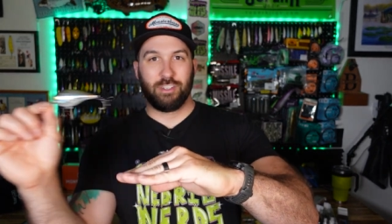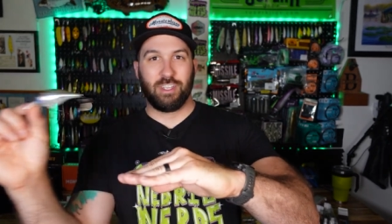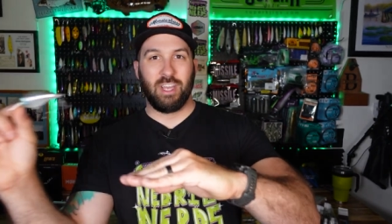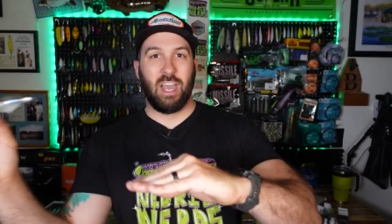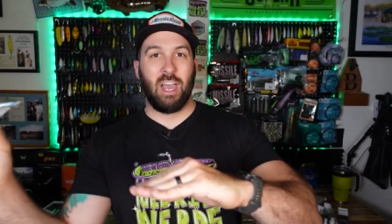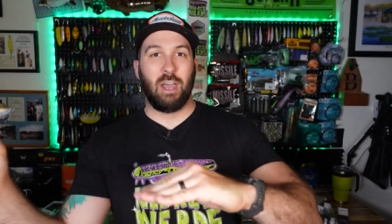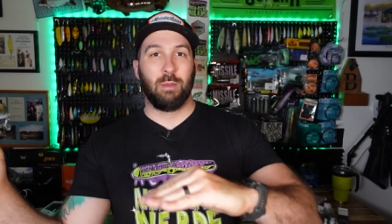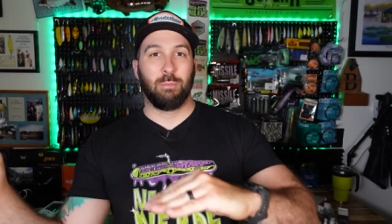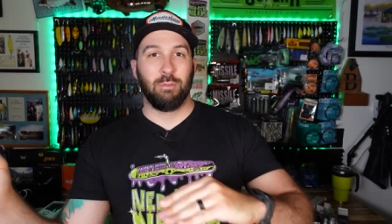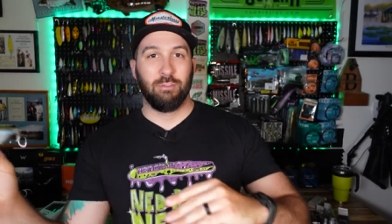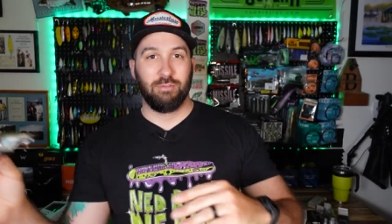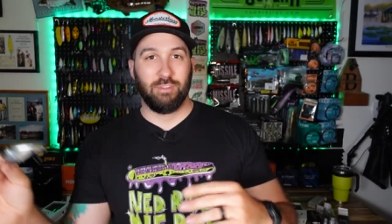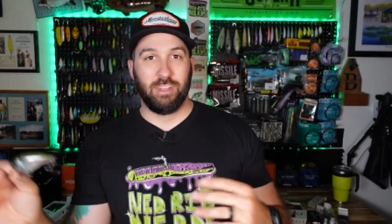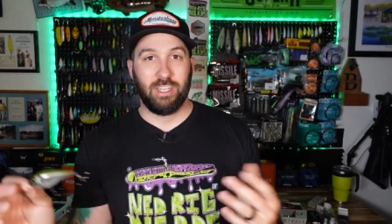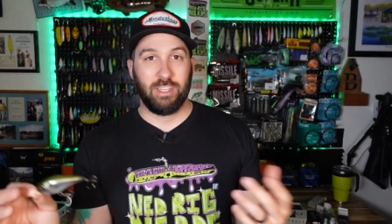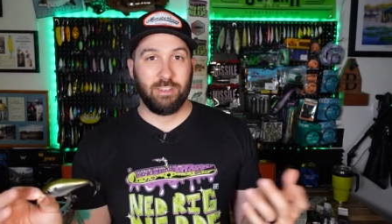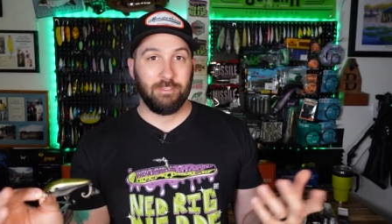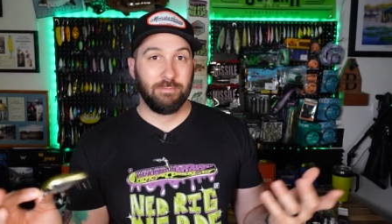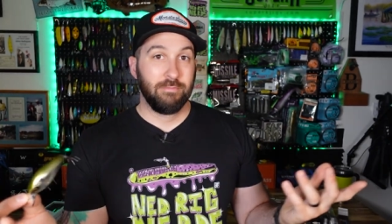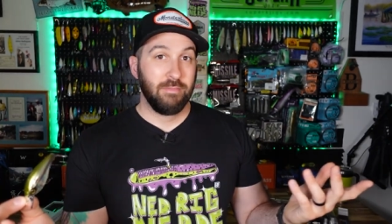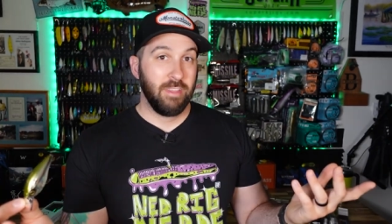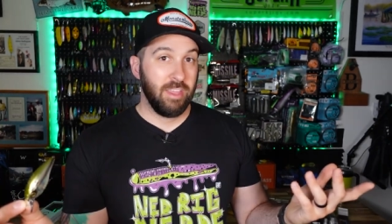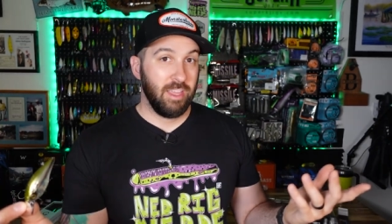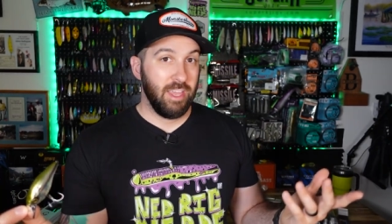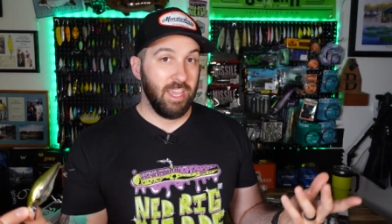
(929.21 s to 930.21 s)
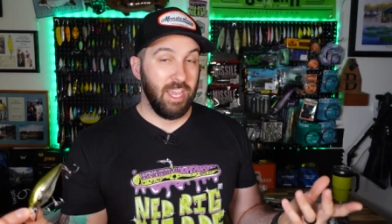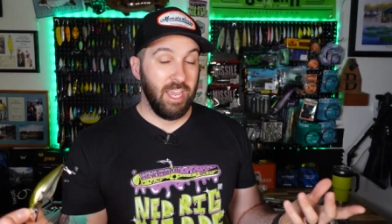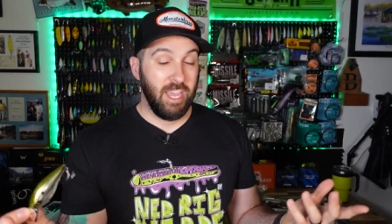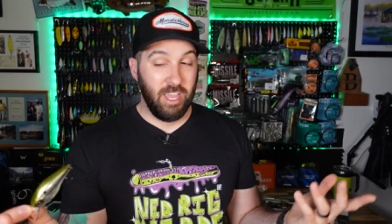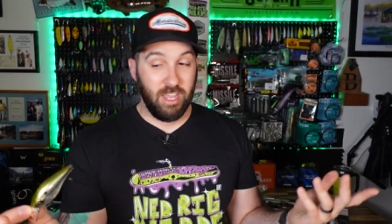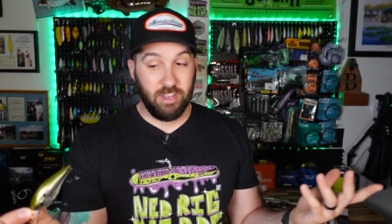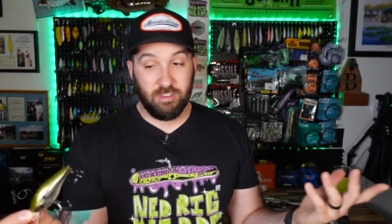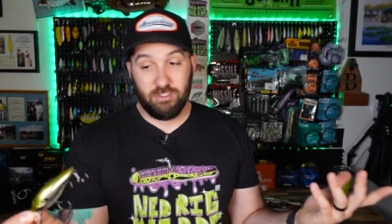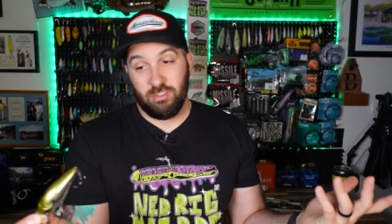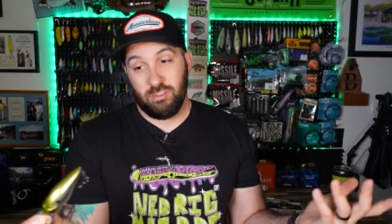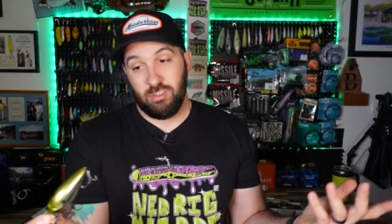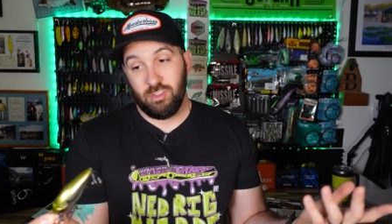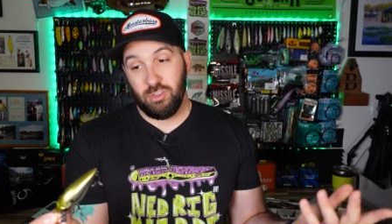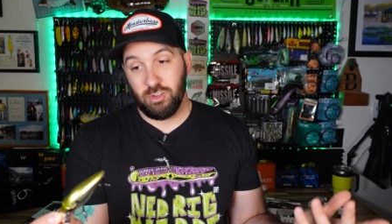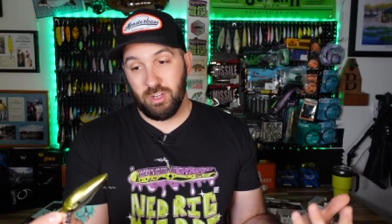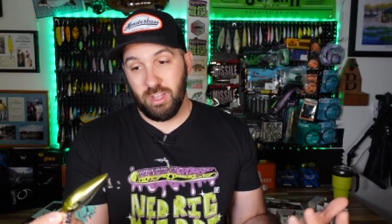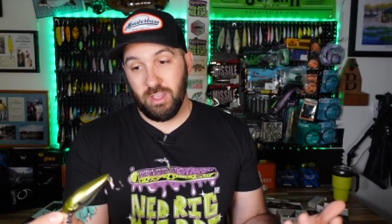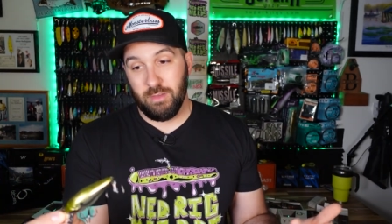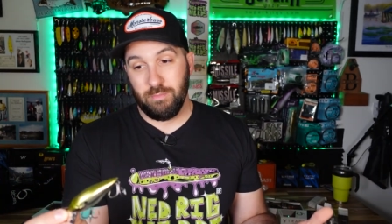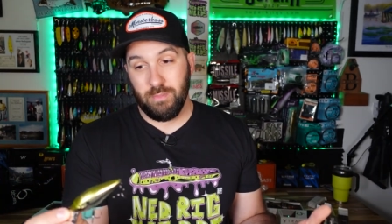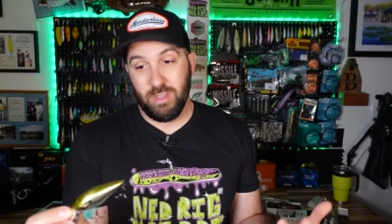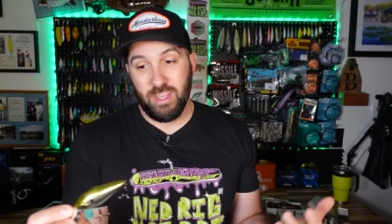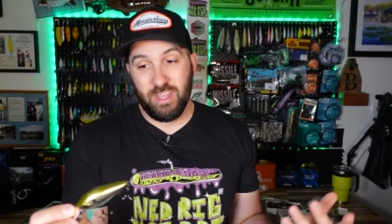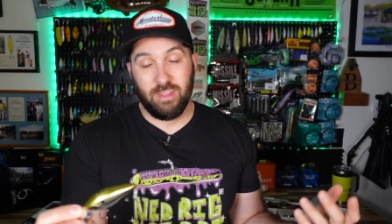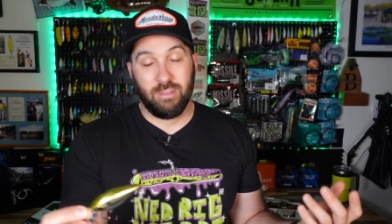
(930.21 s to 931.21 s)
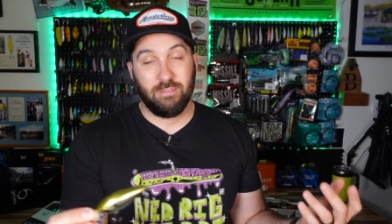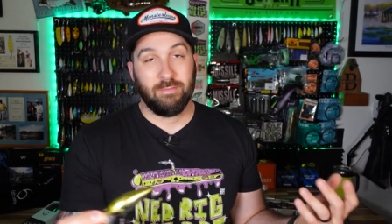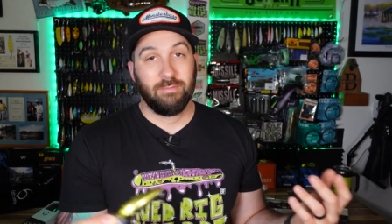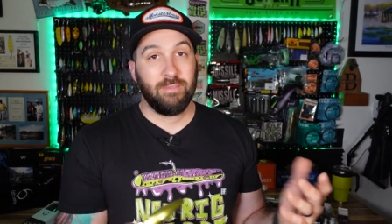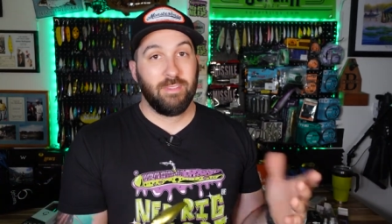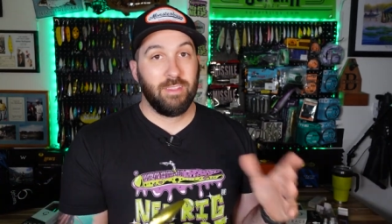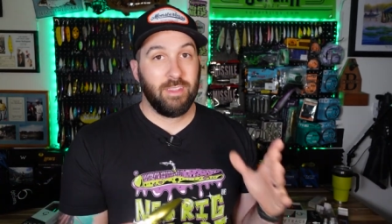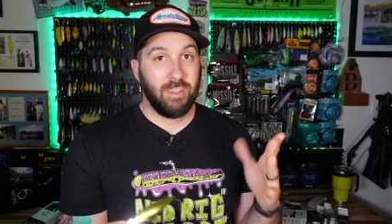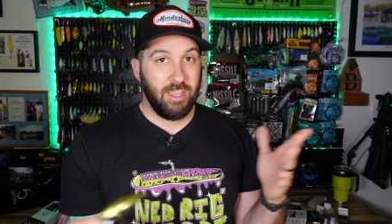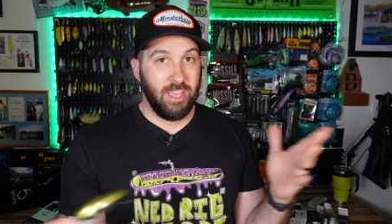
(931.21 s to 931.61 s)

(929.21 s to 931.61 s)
top of it and you'll get bit.